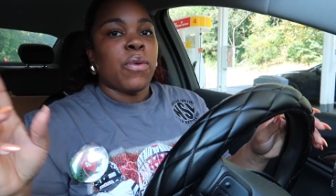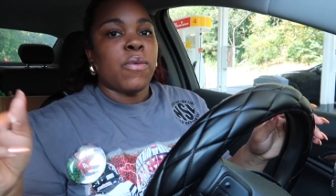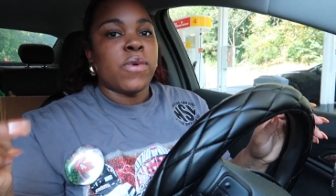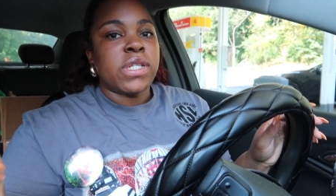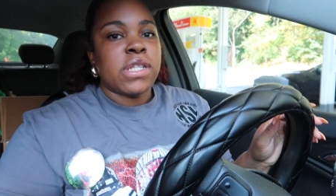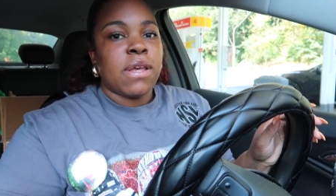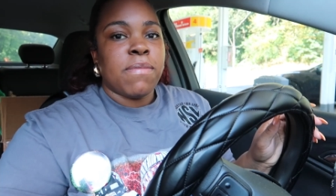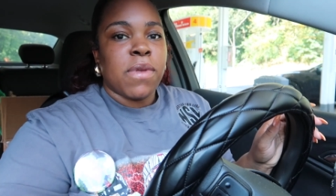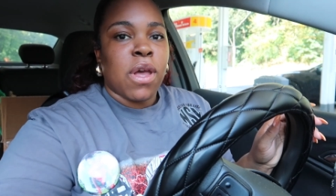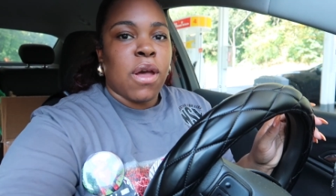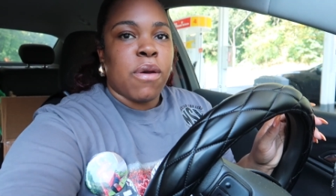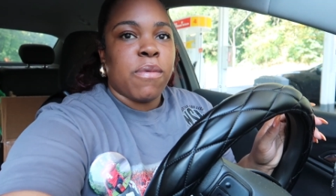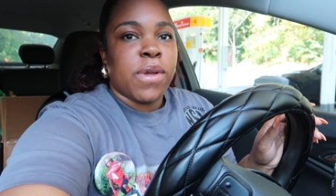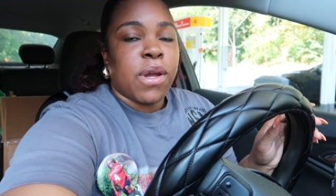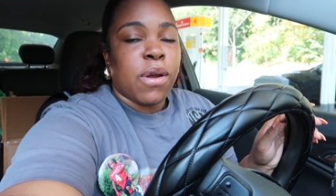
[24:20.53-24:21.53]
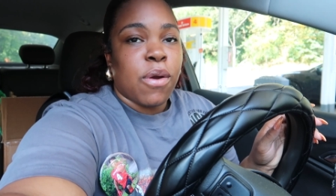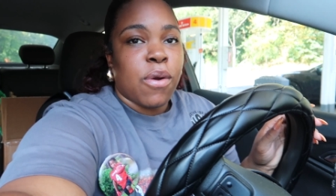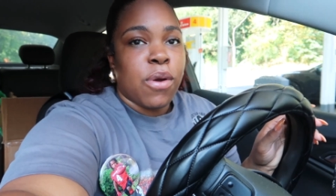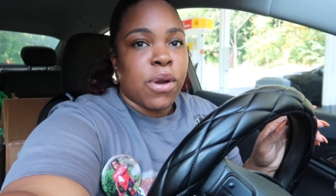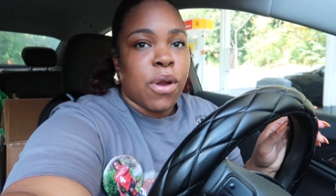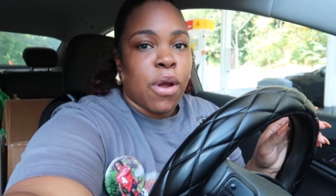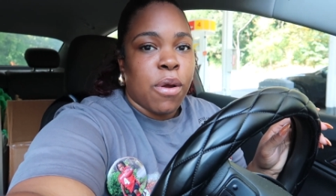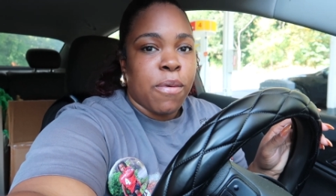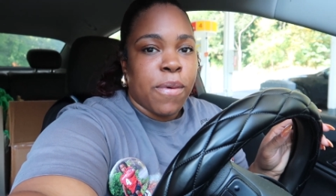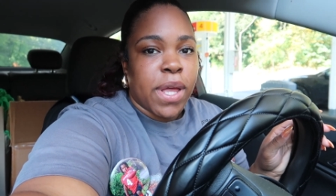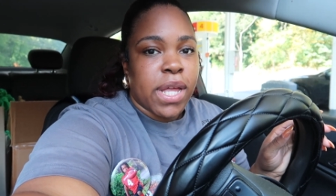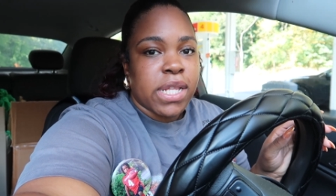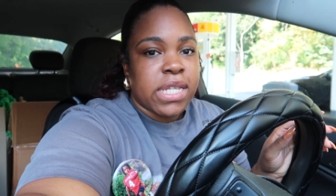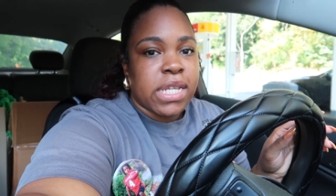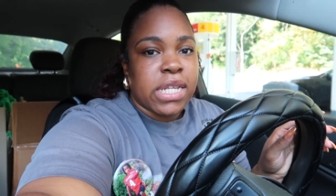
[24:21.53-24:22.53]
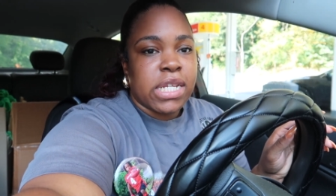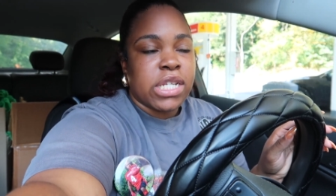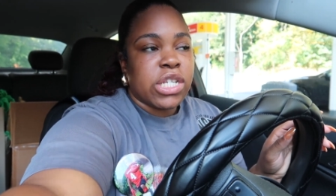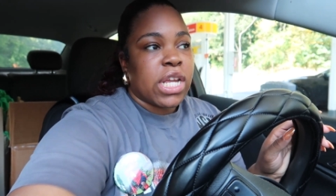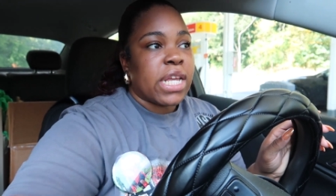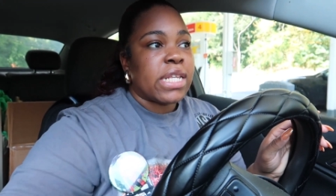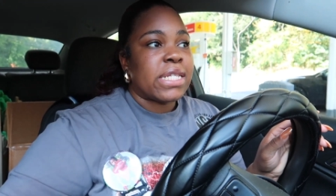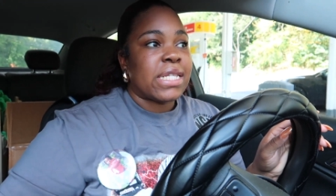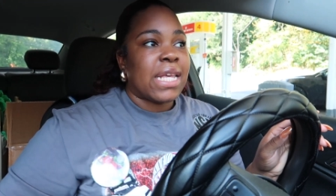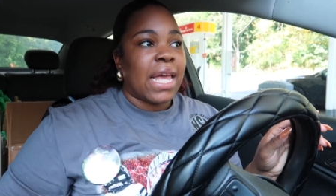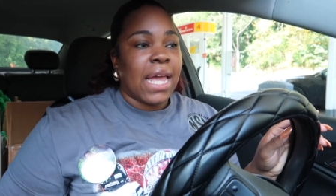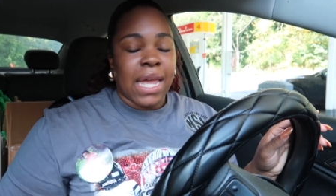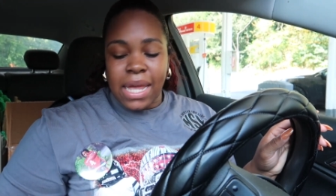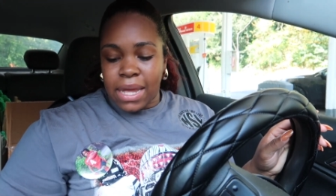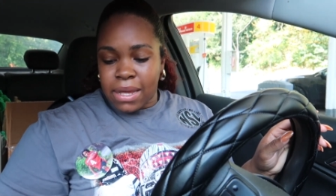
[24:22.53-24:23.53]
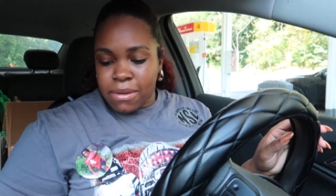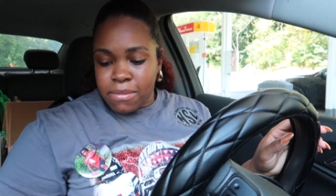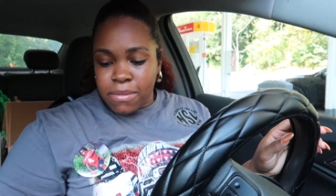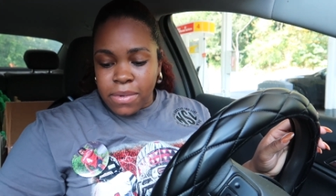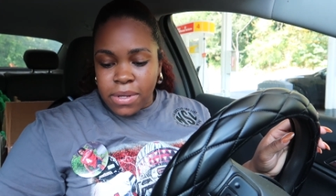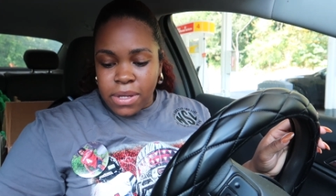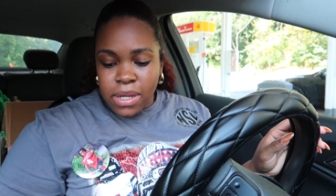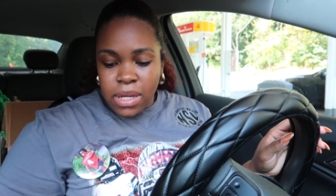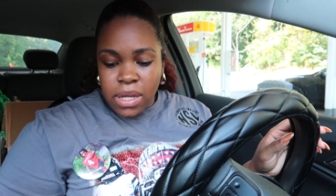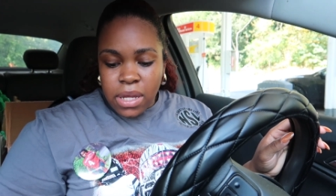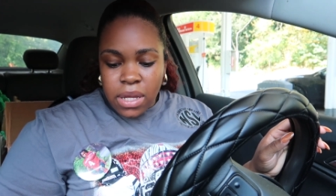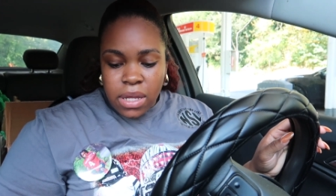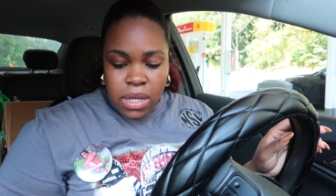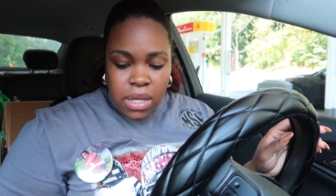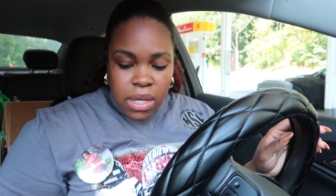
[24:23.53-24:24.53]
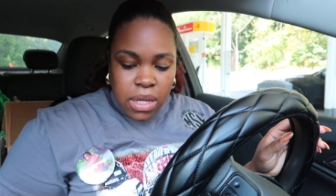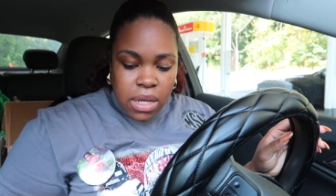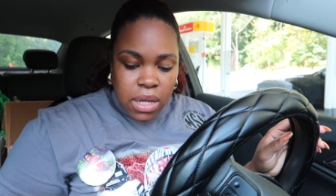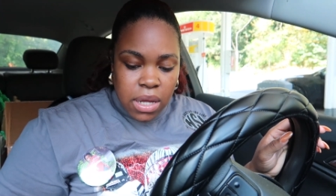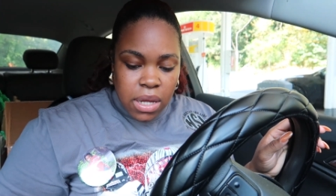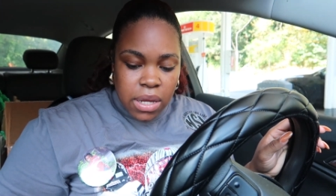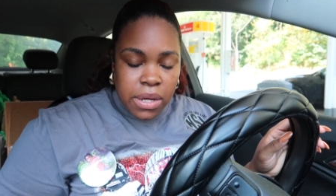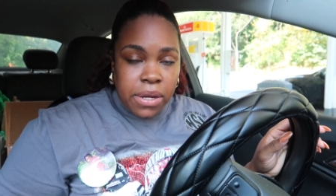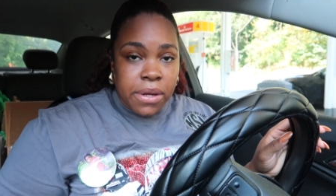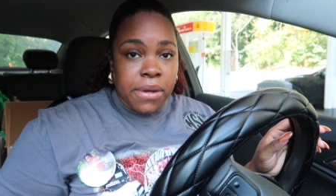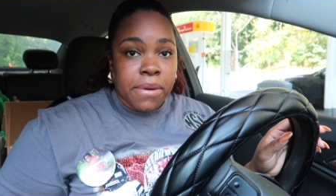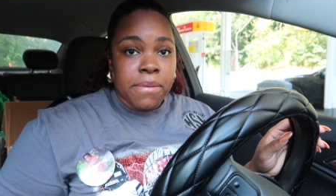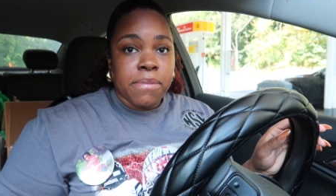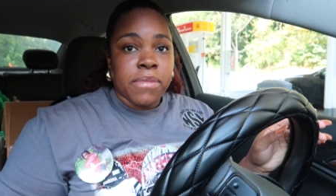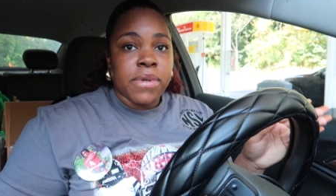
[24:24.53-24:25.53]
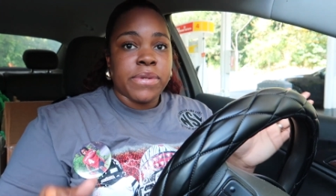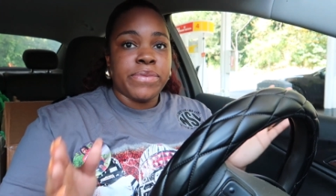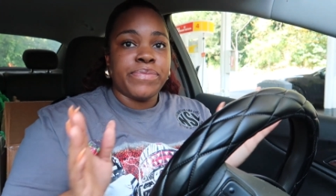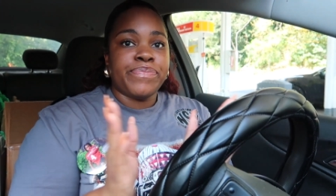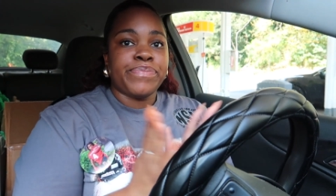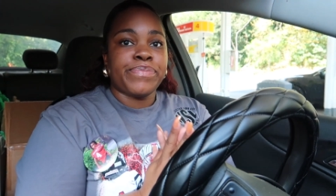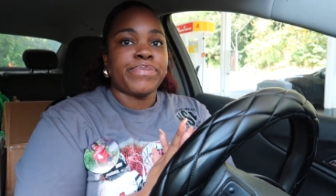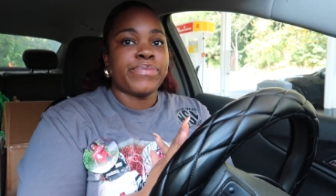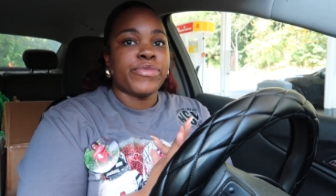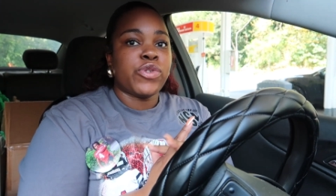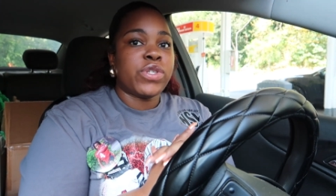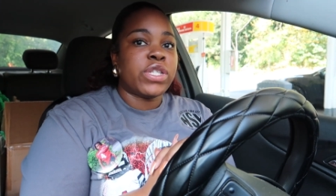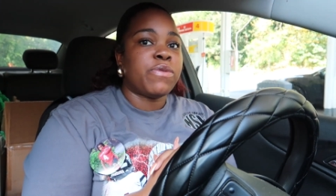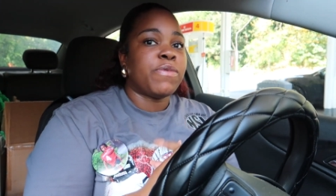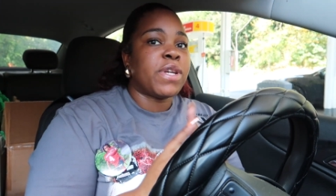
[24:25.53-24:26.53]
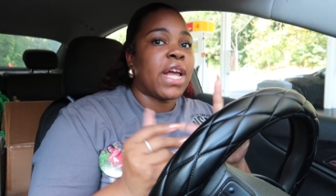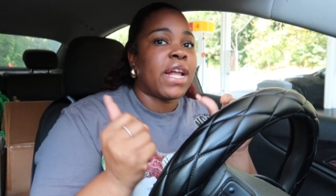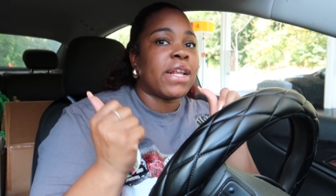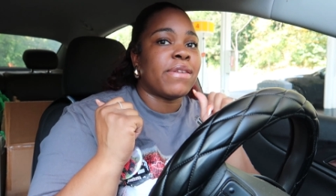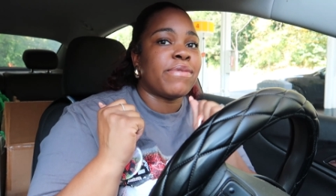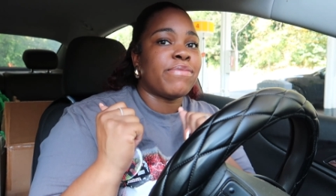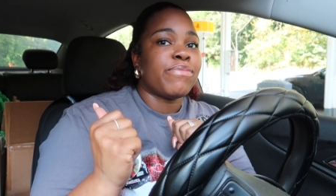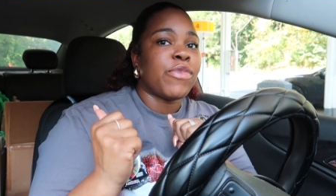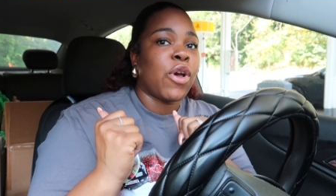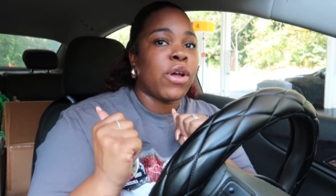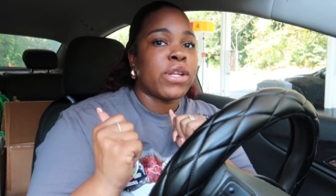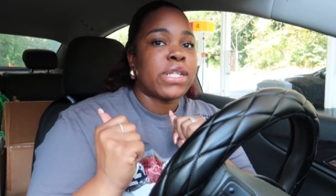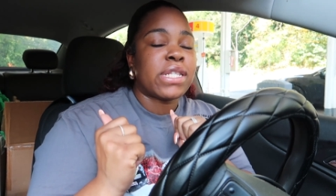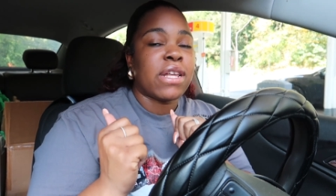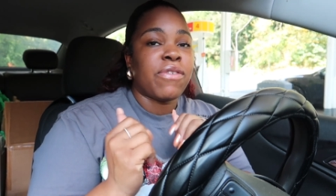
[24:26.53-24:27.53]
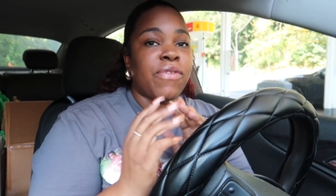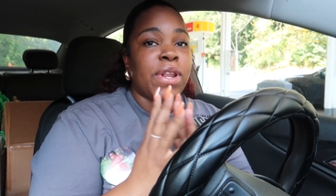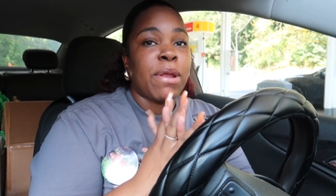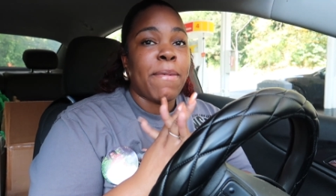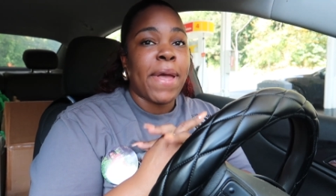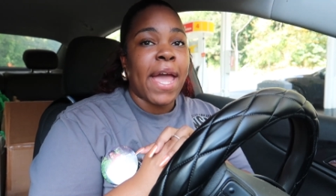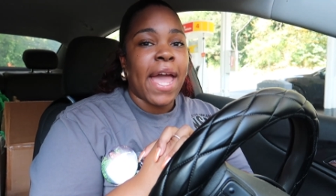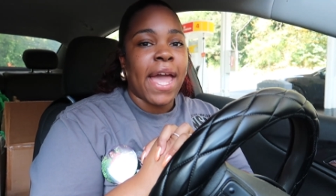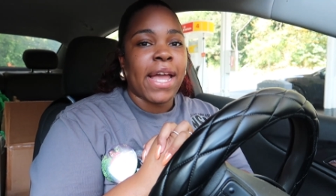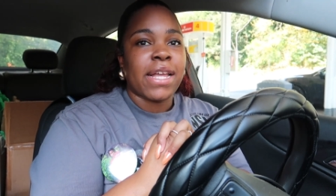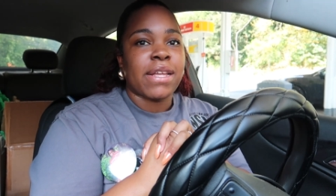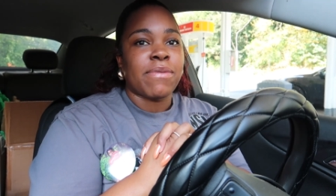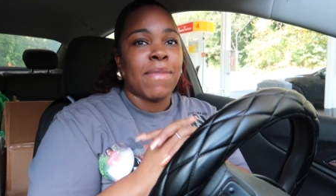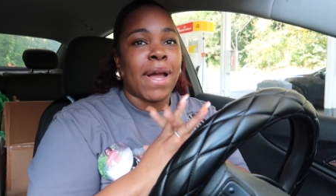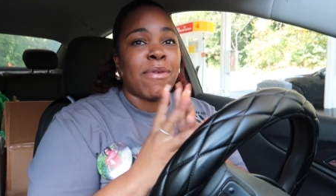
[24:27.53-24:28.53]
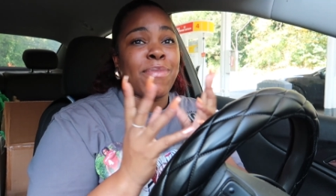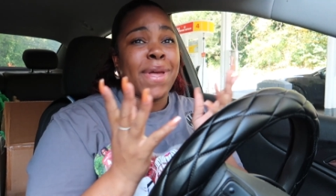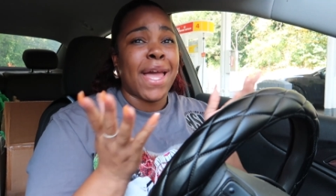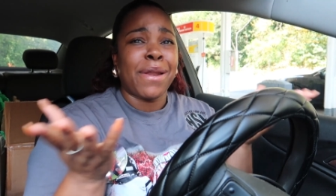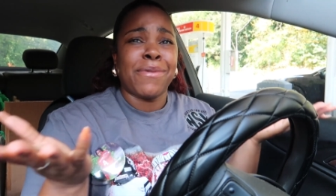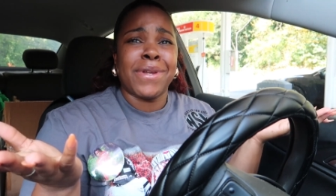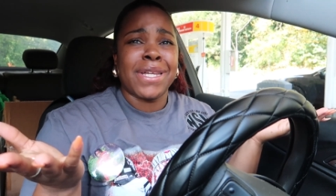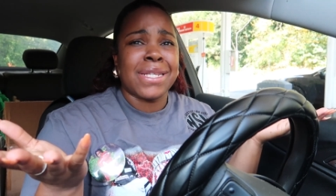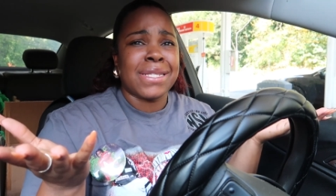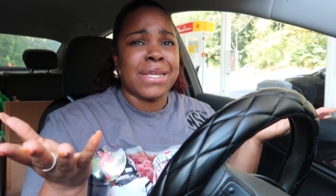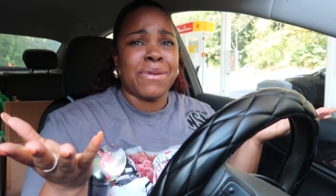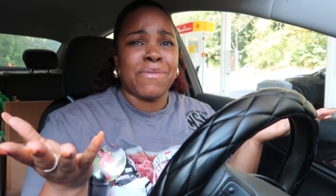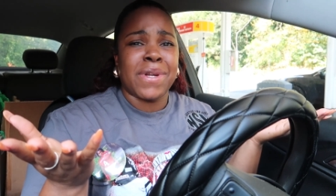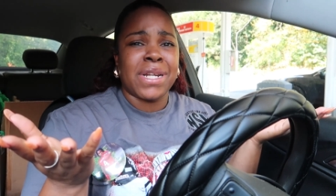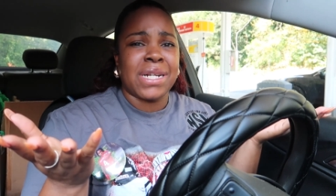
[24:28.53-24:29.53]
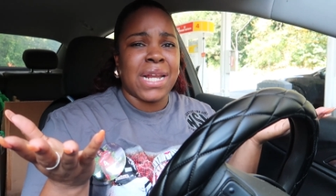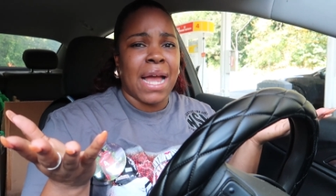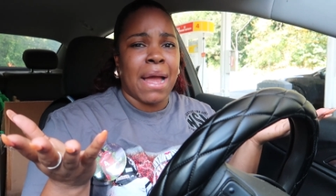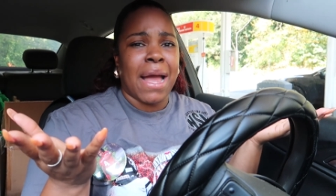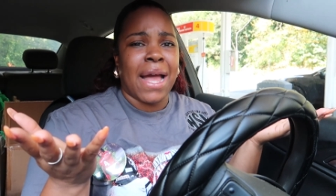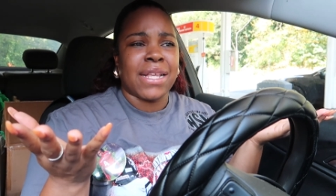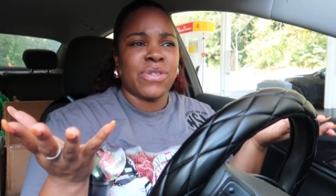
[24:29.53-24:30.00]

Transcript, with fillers: What's up, y'all? We are on our way to DJ's game. Um, you see, we got all the stuff in the back. My battery is getting ready to die.